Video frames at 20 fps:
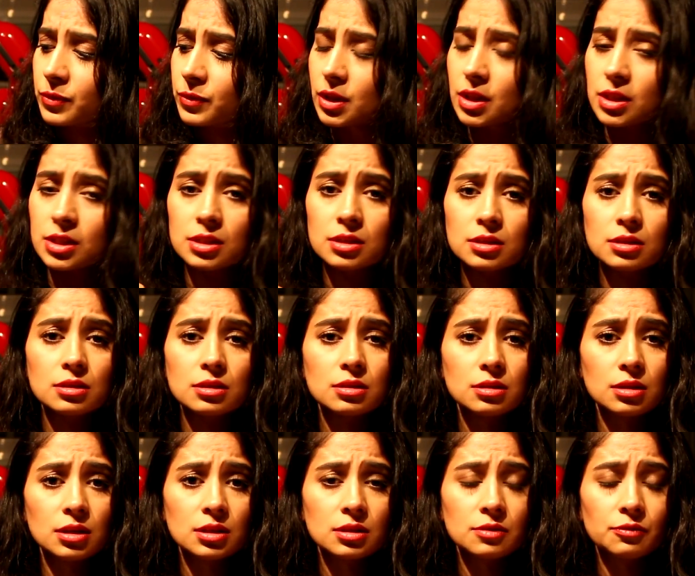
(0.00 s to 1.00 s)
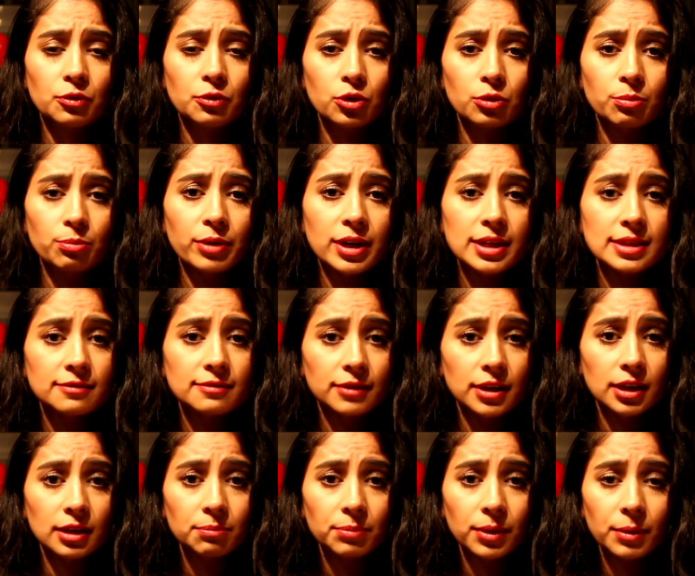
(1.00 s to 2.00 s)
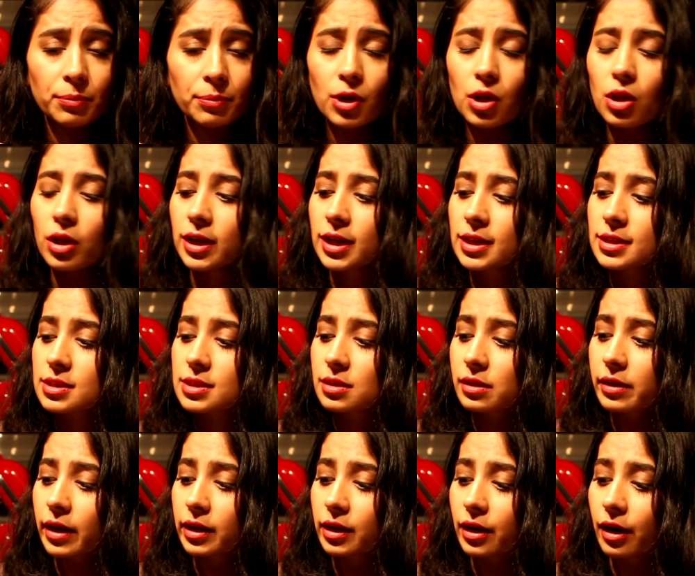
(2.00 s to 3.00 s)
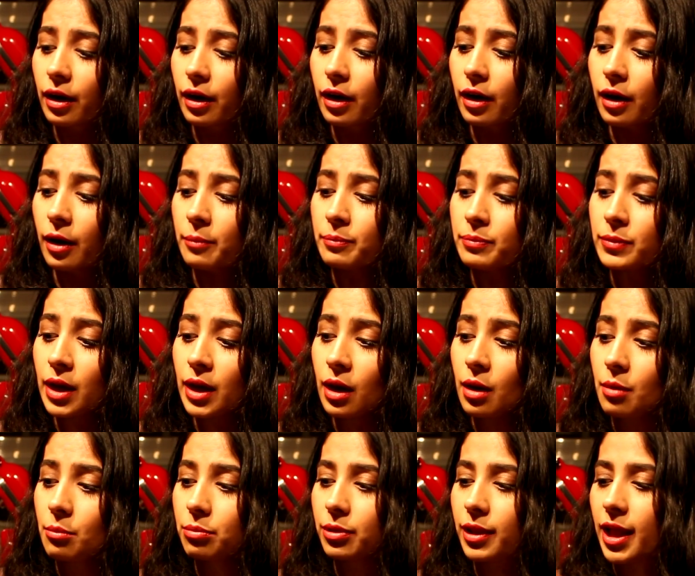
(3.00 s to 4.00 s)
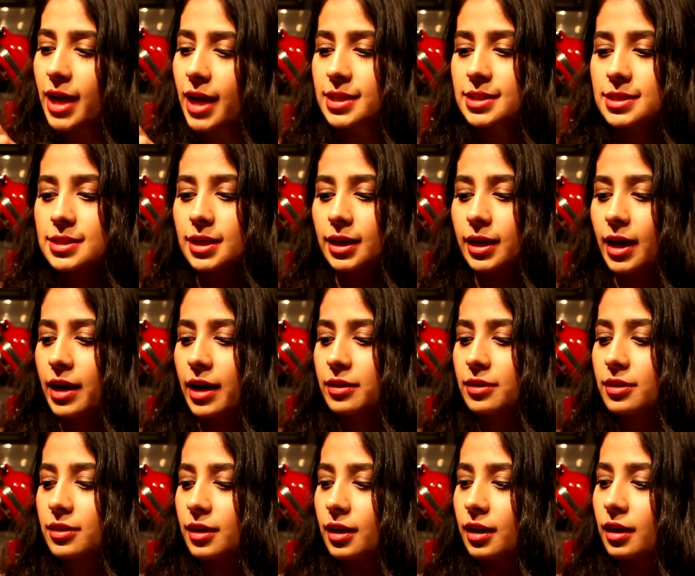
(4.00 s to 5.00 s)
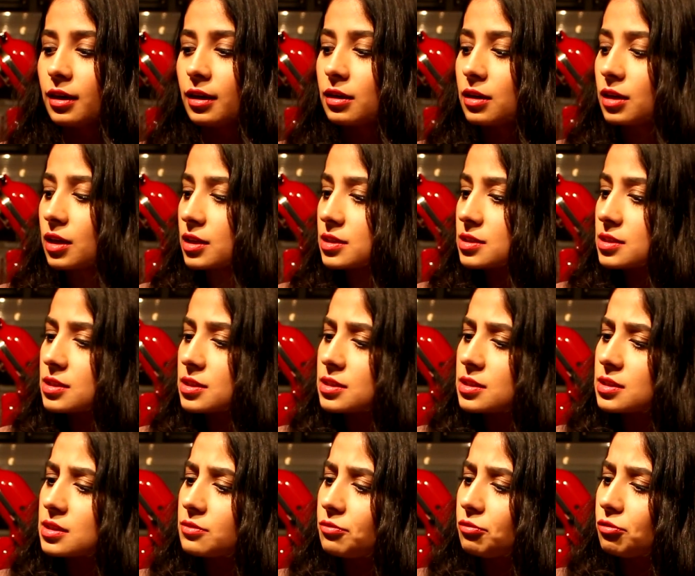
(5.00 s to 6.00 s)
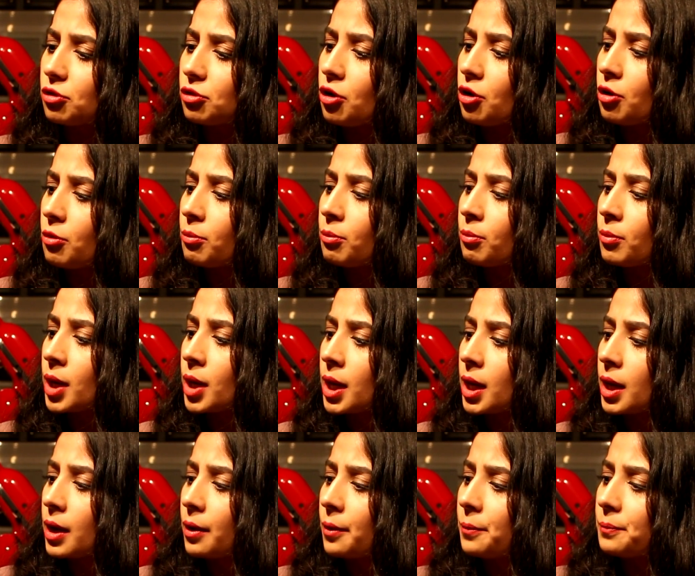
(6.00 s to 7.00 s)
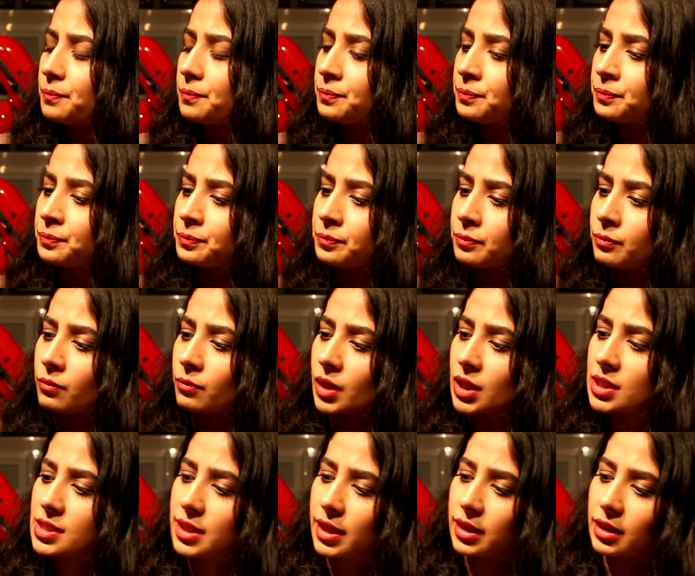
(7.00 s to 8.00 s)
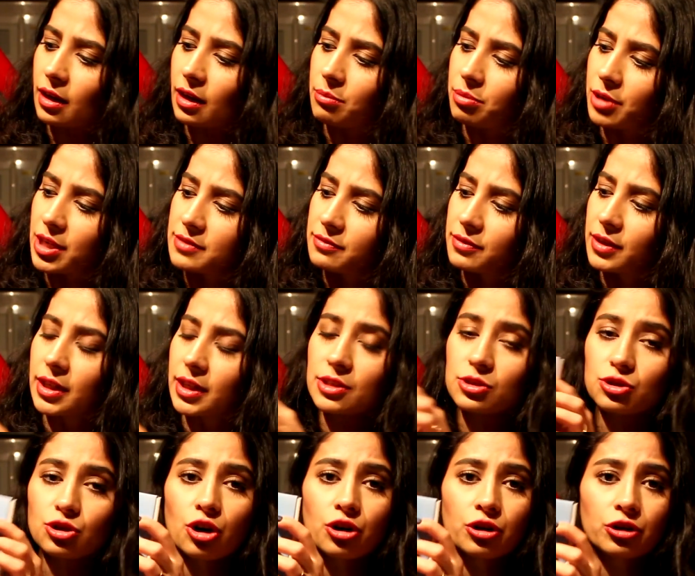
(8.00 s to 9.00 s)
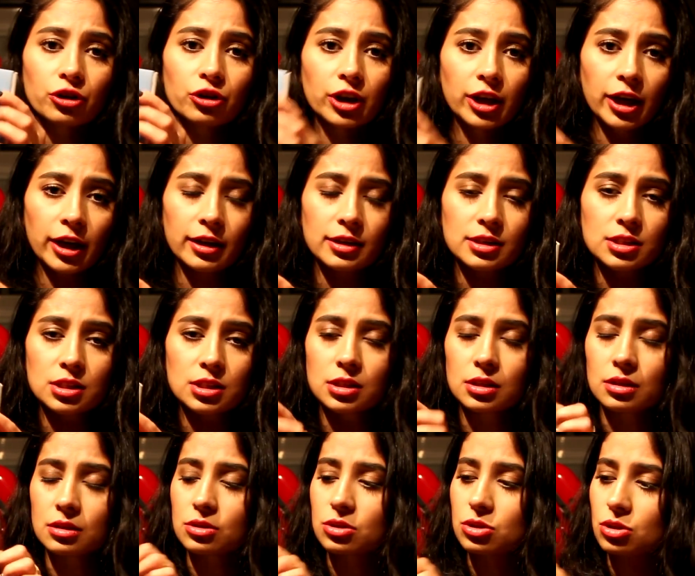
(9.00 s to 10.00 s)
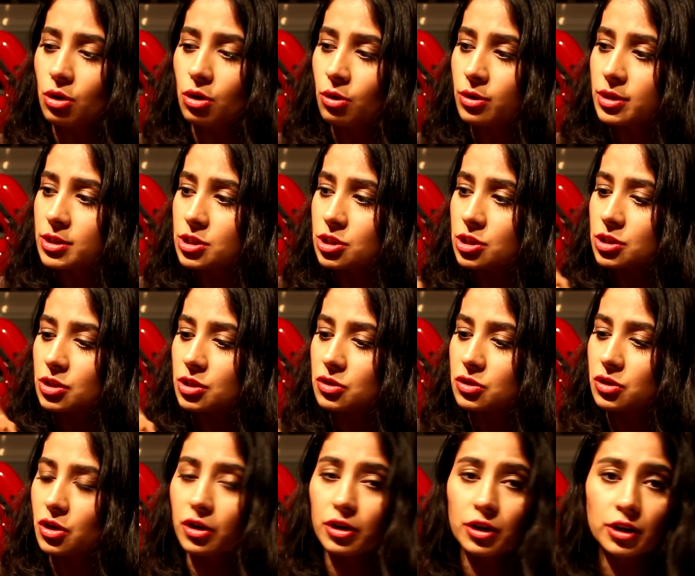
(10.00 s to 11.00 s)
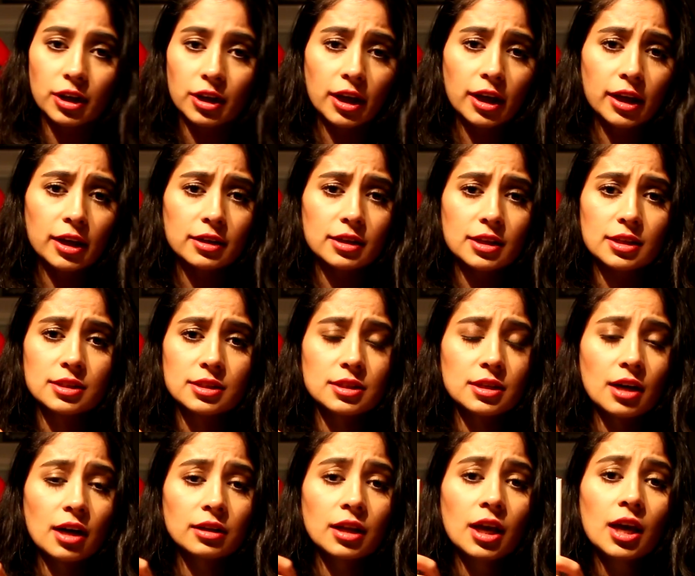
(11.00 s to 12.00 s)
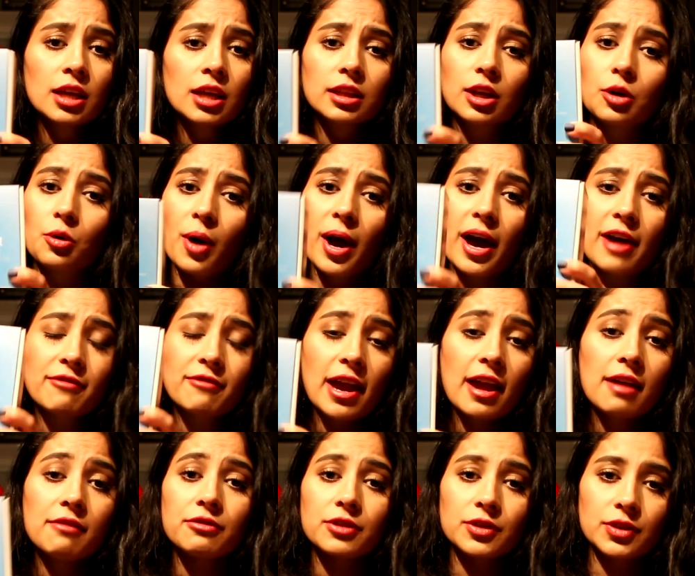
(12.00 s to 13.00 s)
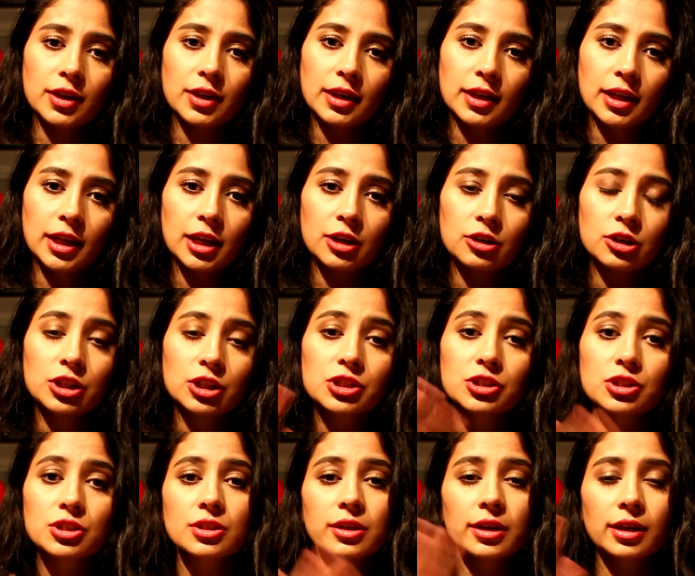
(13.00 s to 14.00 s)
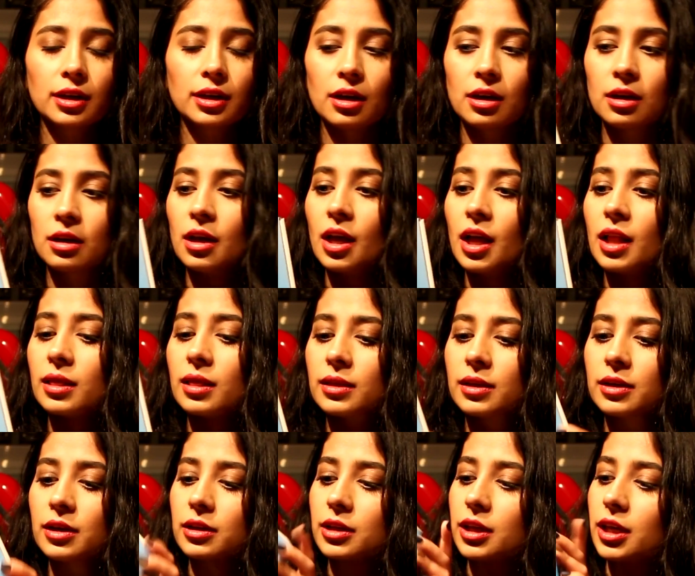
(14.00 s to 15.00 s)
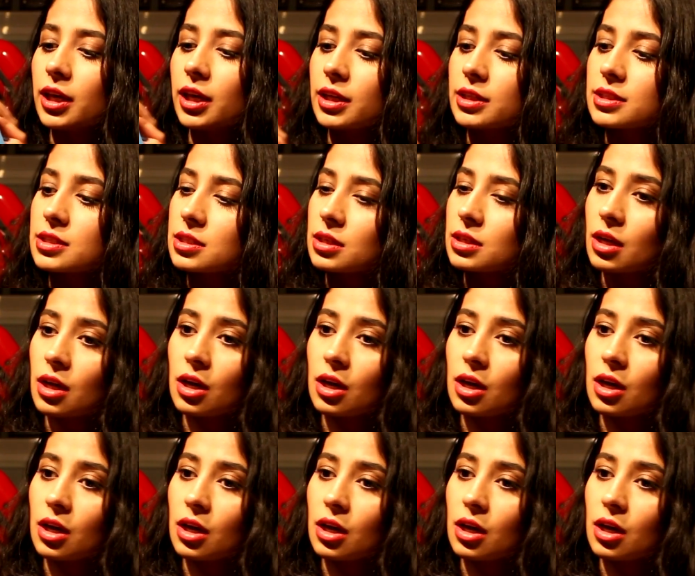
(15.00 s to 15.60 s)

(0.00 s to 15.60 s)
this is for breastfeeding people. It's like a plastic, I think. It's from, it's like a breastfeeding starter kit. So it's just a starter kit. It's not, they don't have everything in here. It's just like a little kit